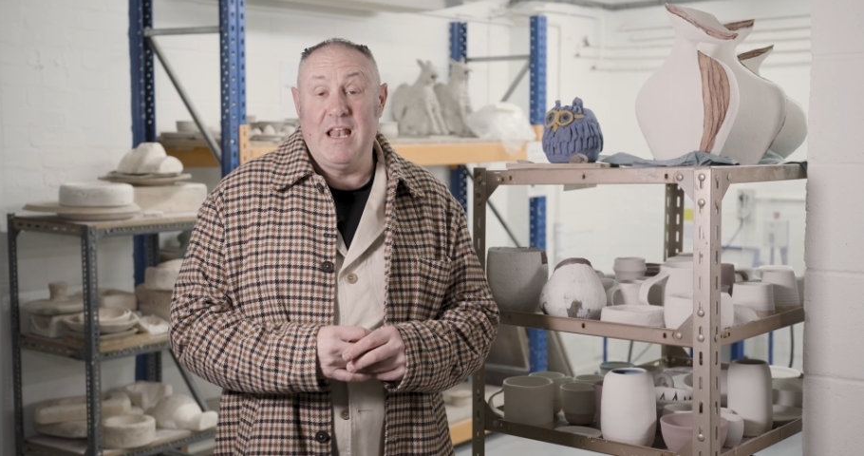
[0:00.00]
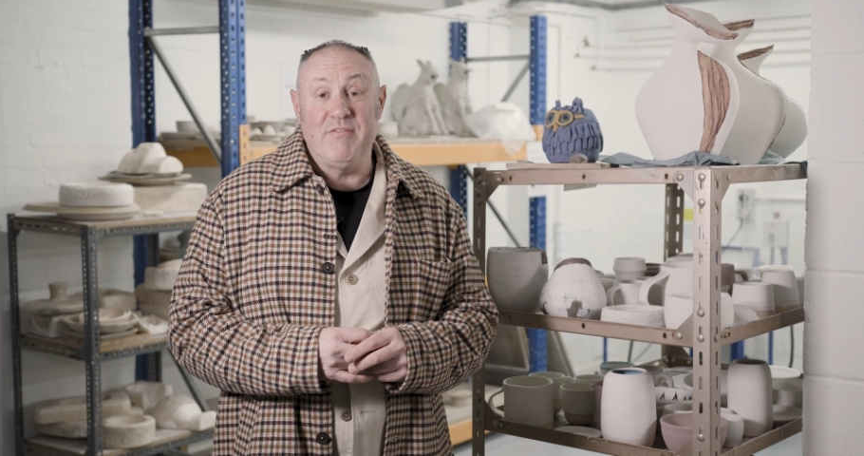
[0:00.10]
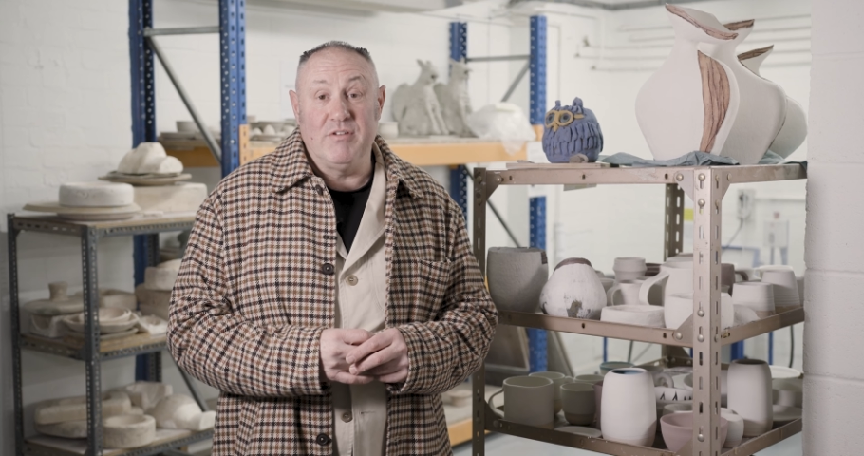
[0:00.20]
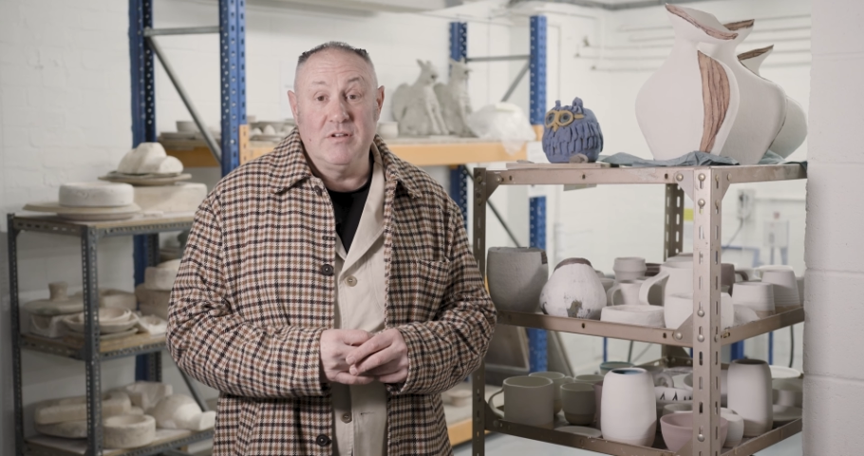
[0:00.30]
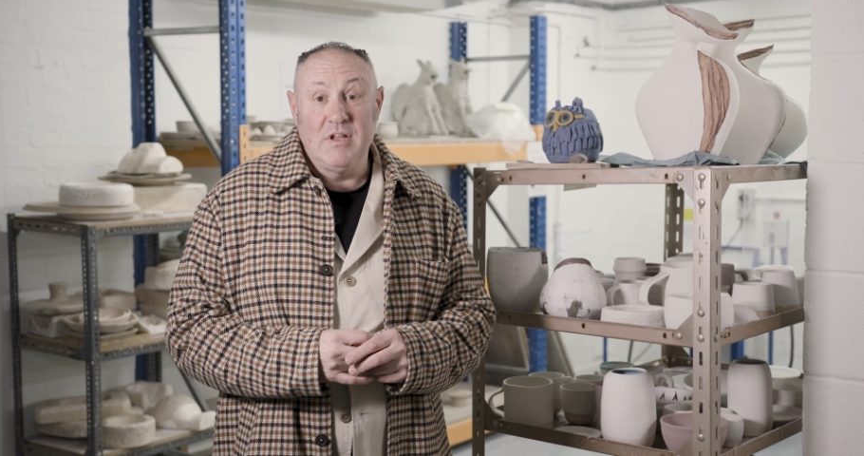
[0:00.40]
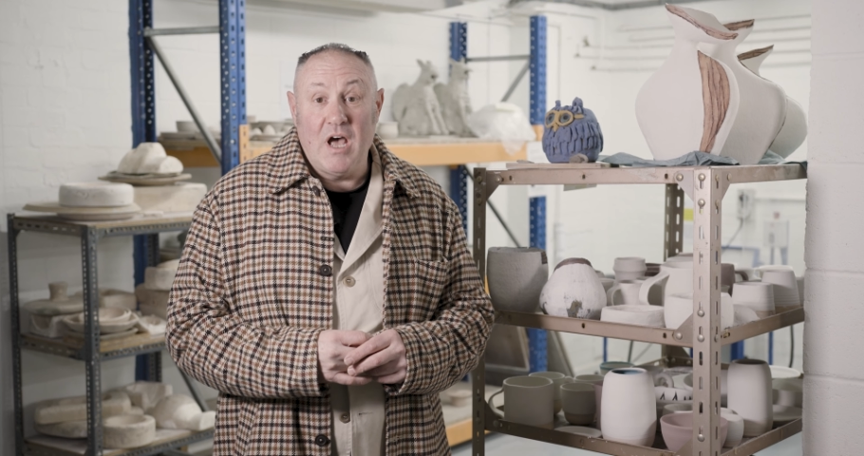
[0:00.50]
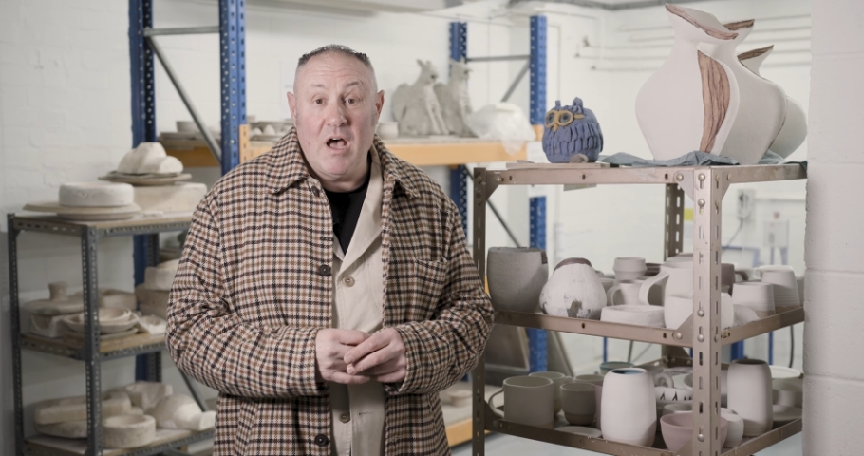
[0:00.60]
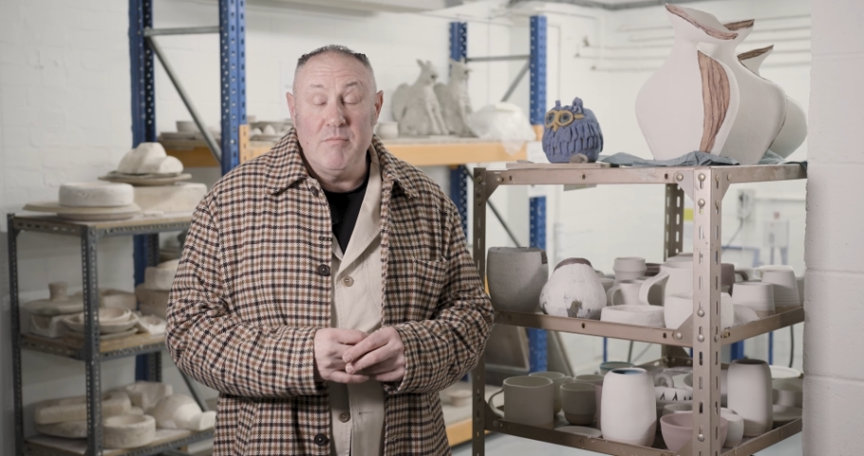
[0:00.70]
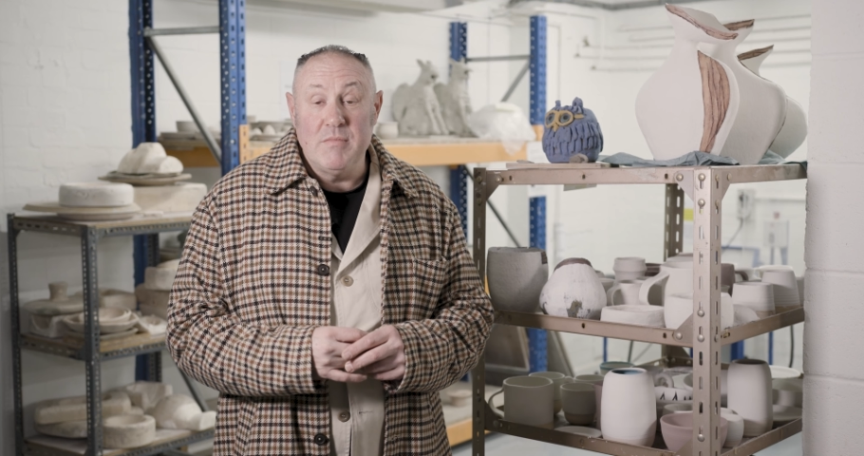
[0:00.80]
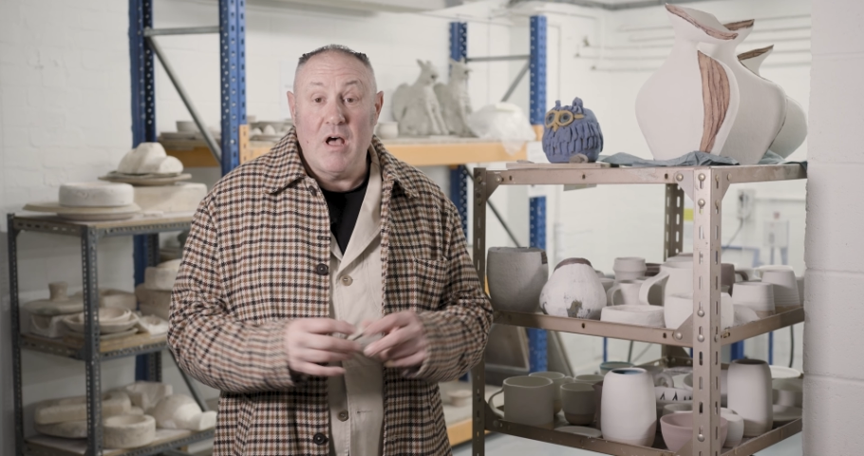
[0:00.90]
11,
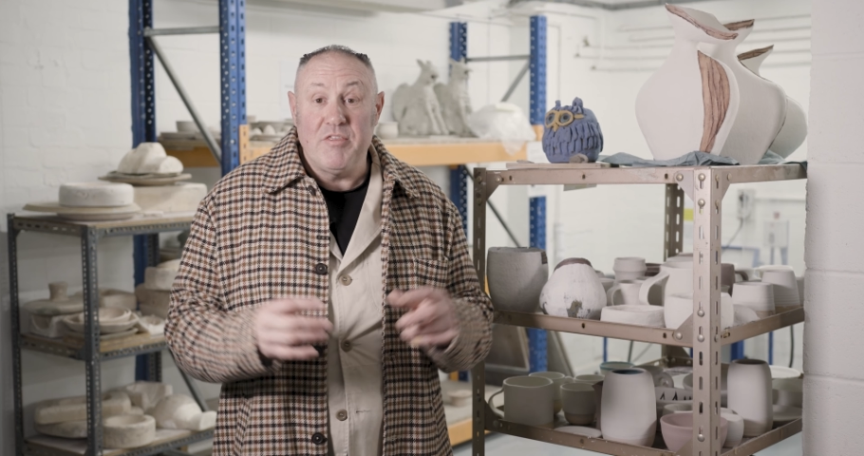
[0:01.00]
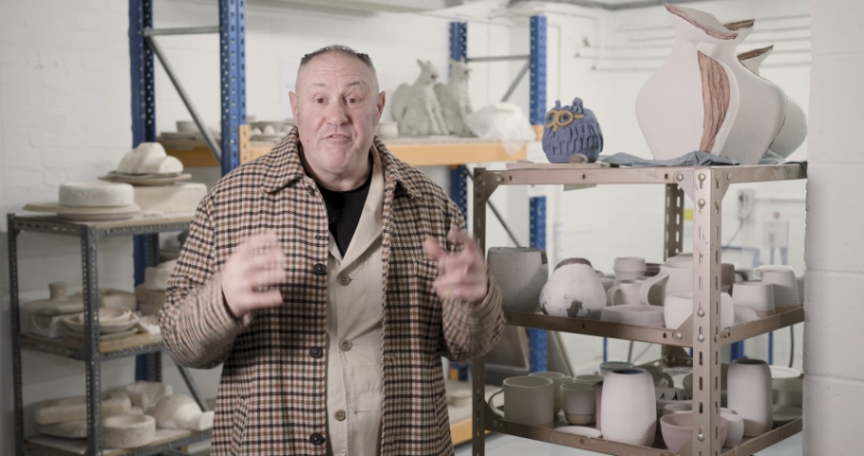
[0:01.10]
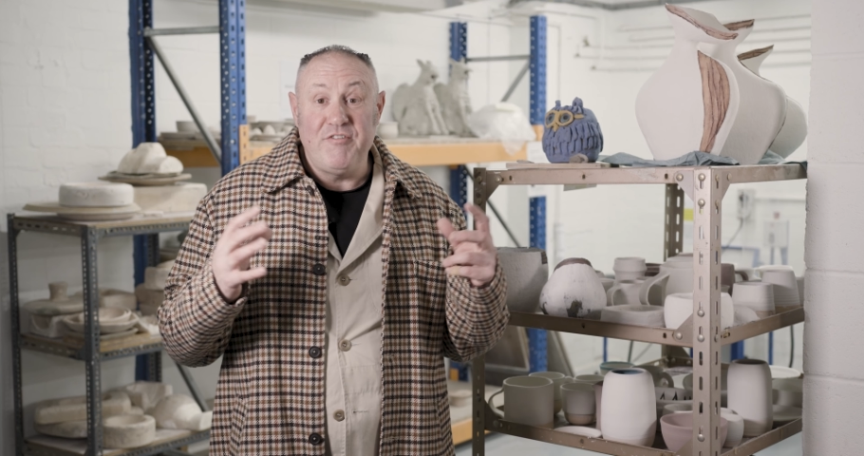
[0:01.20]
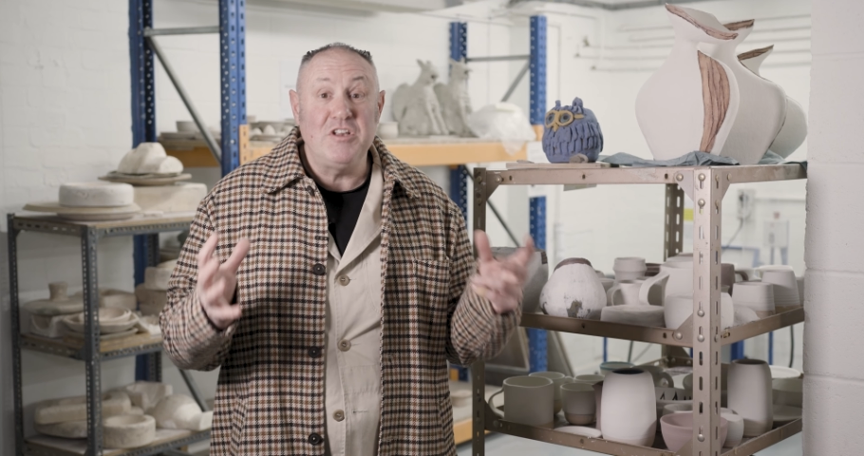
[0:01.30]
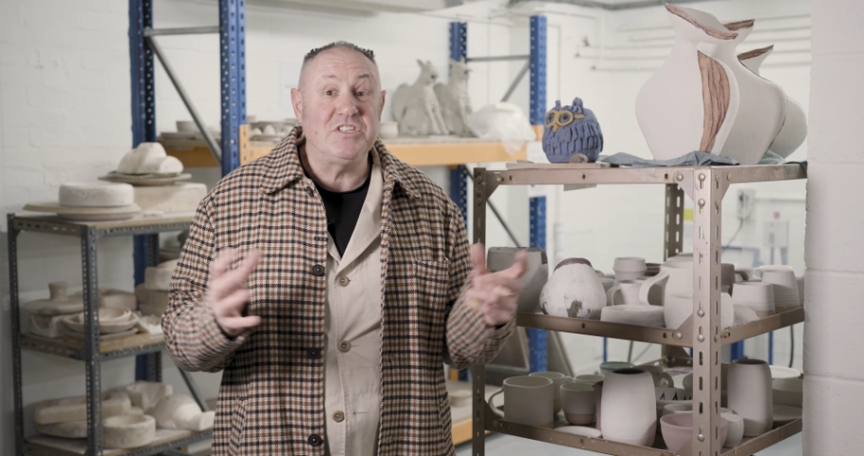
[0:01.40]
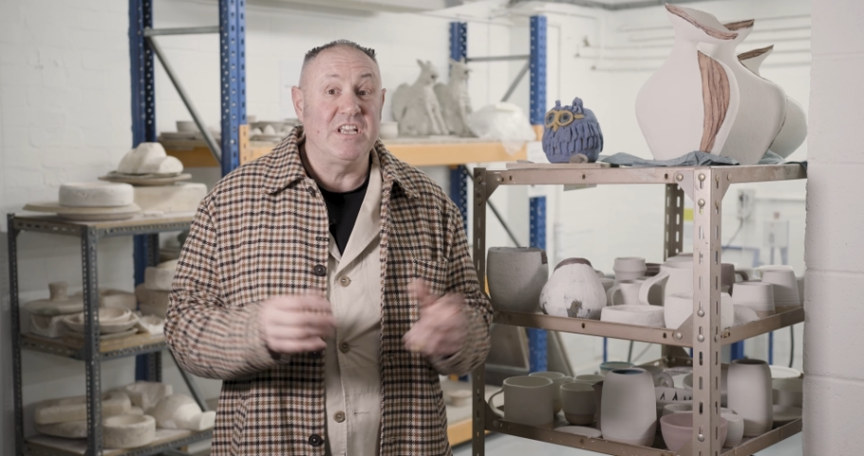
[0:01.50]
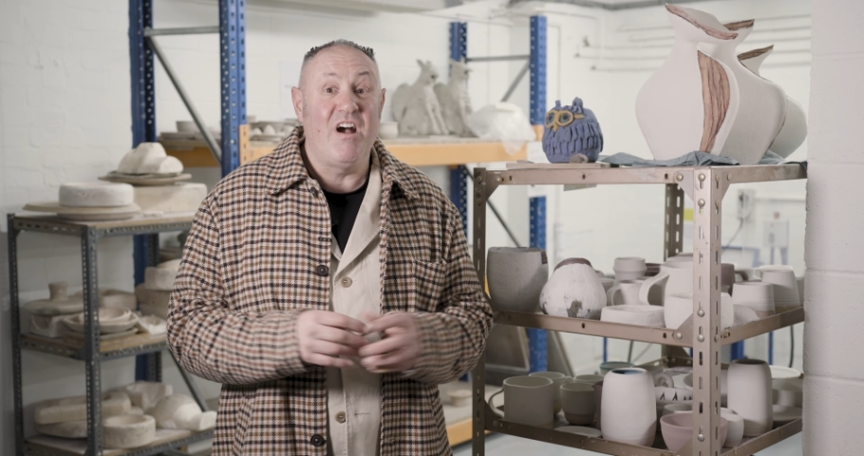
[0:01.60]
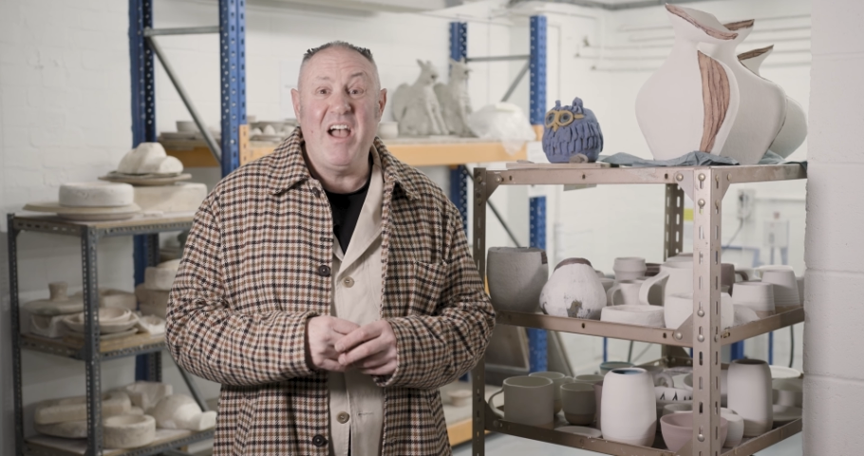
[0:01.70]
um, the first thing